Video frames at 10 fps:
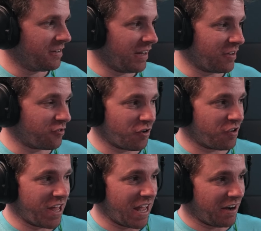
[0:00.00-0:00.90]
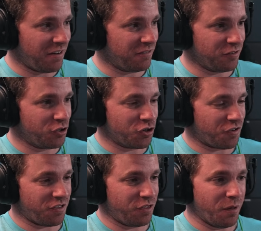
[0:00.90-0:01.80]
Let's just get
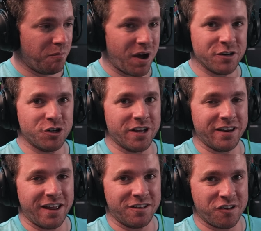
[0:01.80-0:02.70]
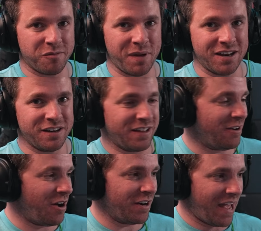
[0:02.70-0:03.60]
the budget and spend
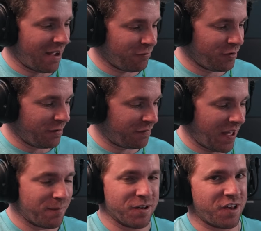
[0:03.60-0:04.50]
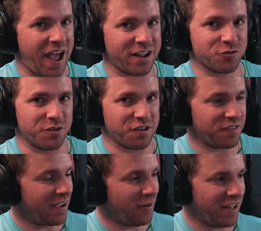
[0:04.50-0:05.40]
it on every famous actress
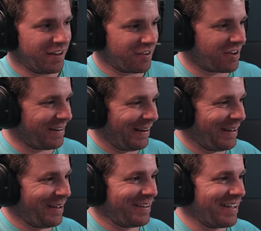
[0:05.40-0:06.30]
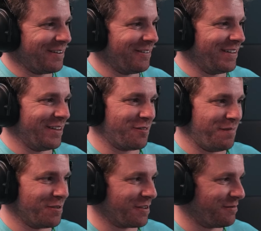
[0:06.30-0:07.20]
there is and get her in this
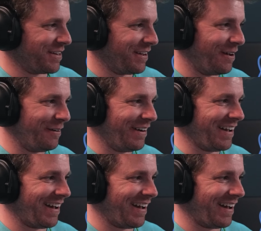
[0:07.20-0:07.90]
music video.